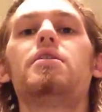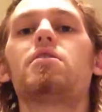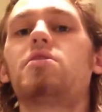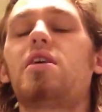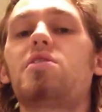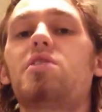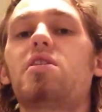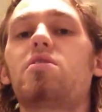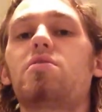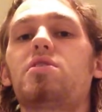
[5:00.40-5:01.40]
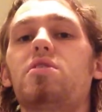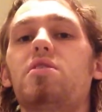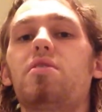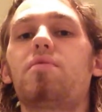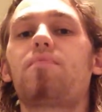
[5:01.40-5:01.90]
Not to say that there isn't,
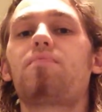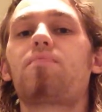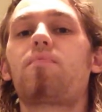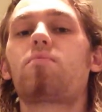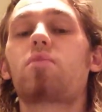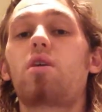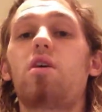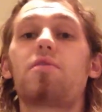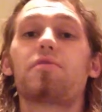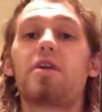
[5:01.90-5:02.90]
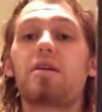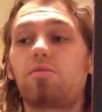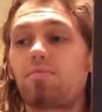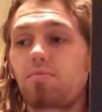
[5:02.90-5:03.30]
a lot of great